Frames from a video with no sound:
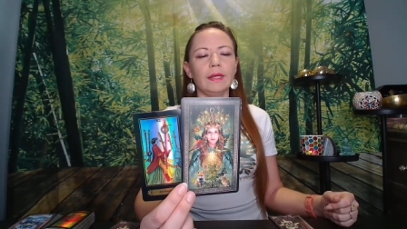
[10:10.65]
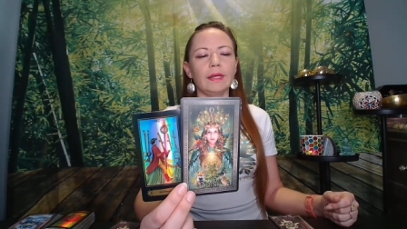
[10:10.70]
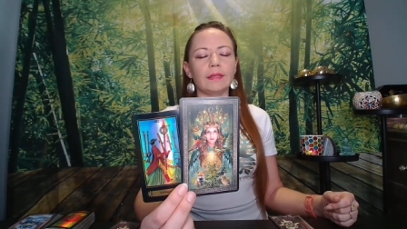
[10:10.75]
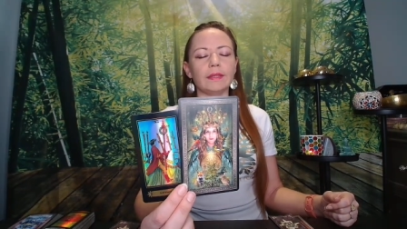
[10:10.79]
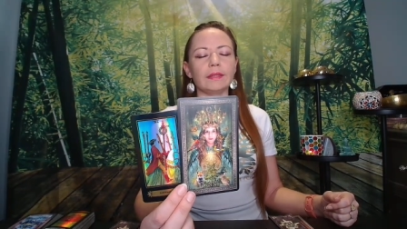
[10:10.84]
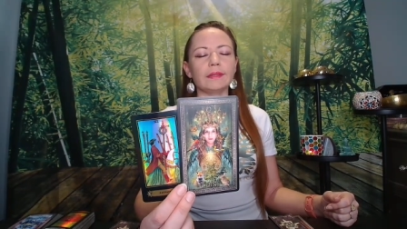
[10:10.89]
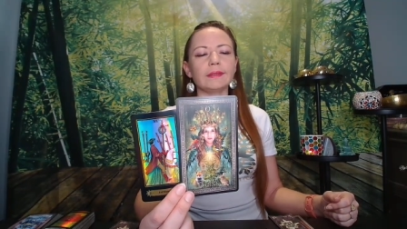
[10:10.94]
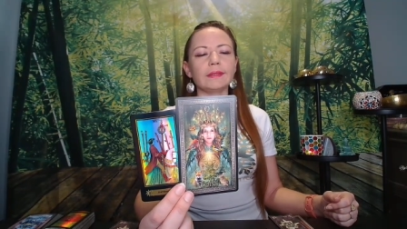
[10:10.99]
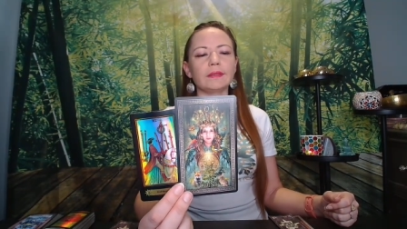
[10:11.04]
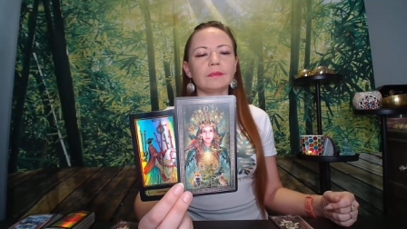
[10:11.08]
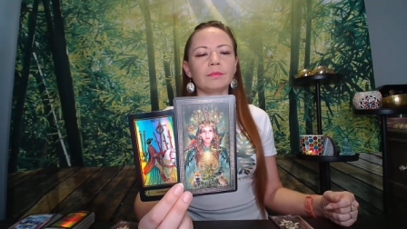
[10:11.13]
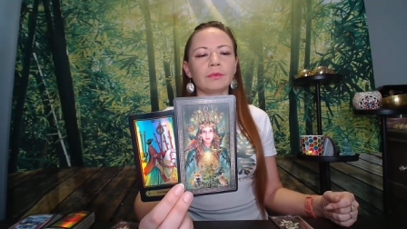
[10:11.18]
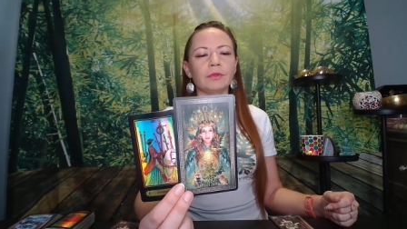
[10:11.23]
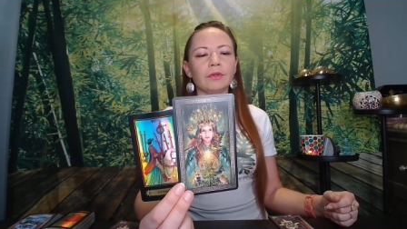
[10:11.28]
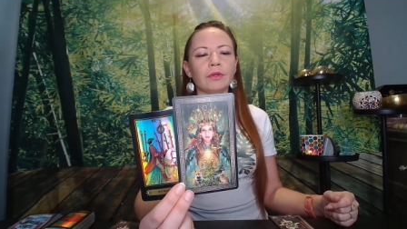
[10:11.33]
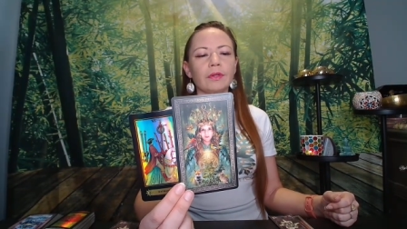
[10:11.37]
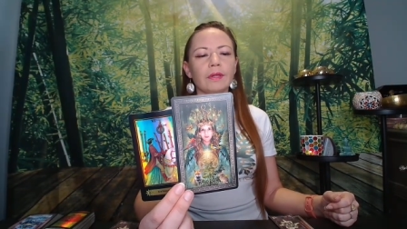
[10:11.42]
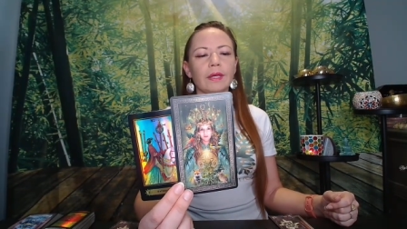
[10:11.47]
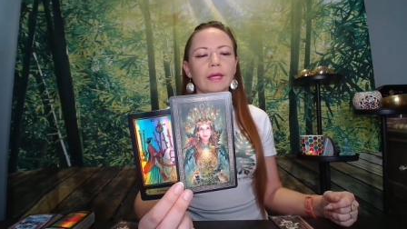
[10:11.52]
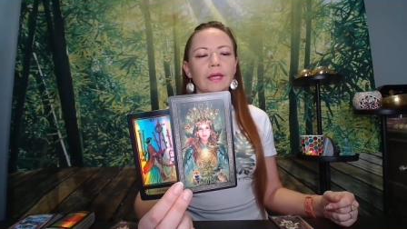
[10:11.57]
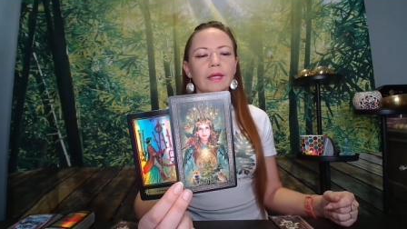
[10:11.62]
This is more
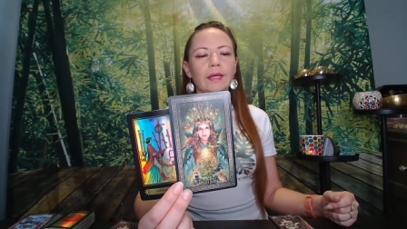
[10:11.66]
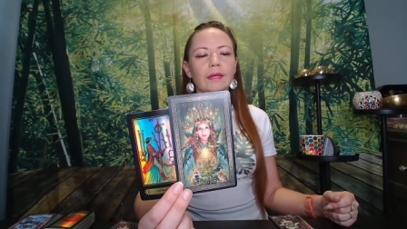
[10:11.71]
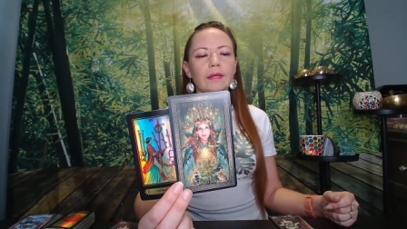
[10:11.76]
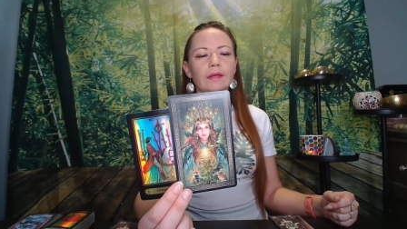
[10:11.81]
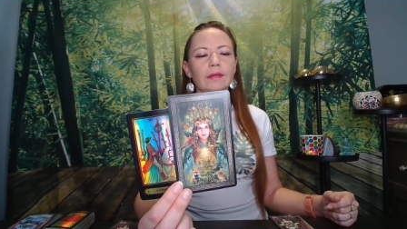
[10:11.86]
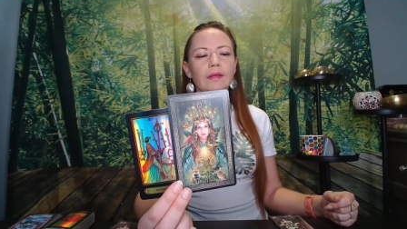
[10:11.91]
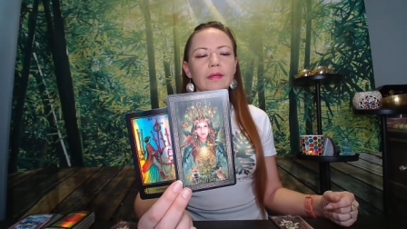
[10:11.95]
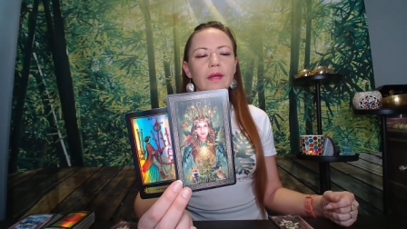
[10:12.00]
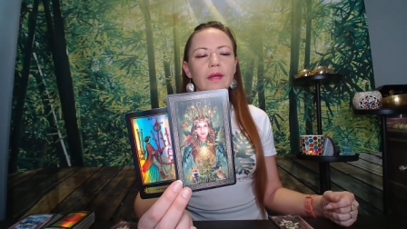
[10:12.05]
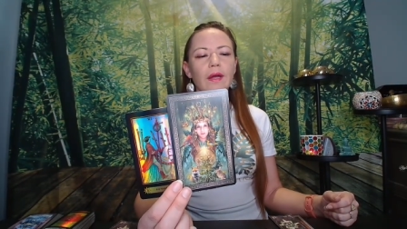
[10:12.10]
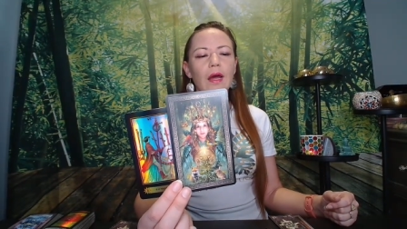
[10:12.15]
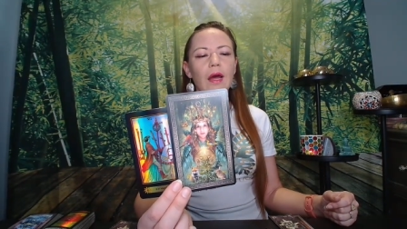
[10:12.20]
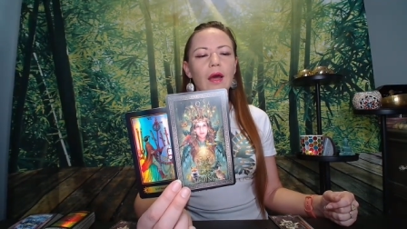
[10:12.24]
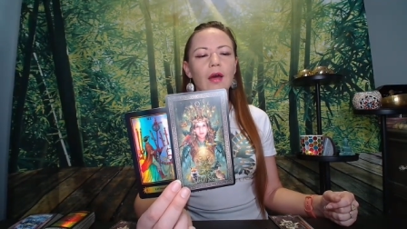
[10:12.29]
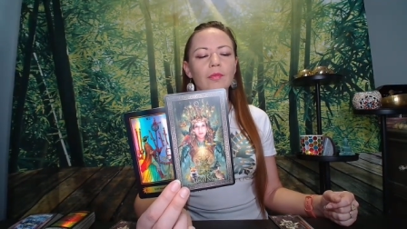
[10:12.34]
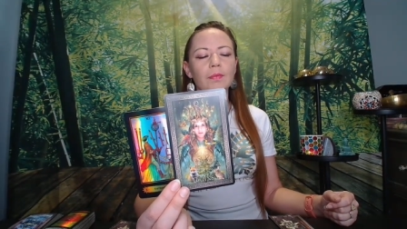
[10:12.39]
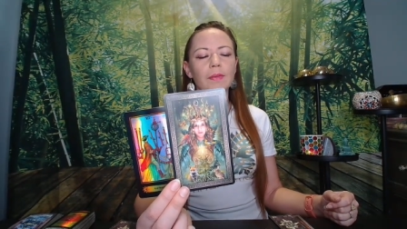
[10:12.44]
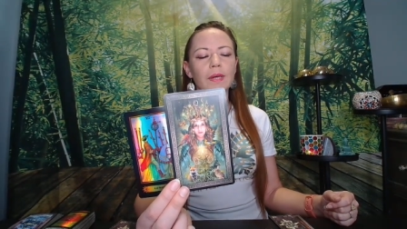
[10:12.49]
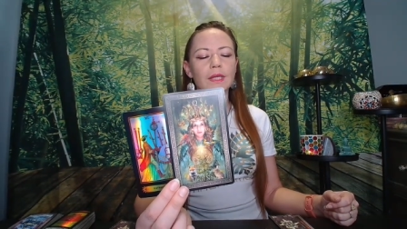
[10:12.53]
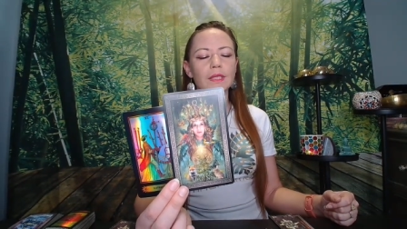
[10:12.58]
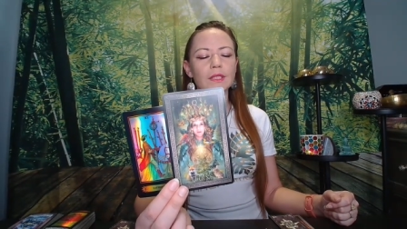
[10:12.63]
like how
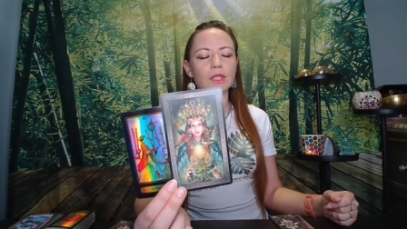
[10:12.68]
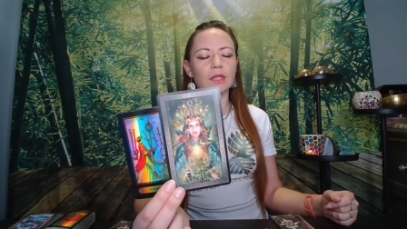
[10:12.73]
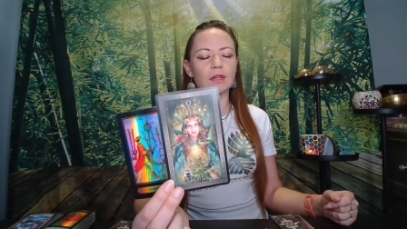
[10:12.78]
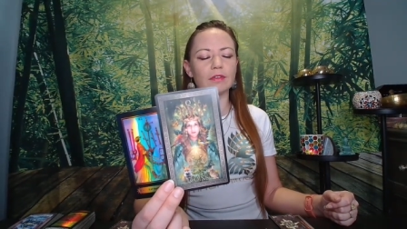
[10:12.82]
much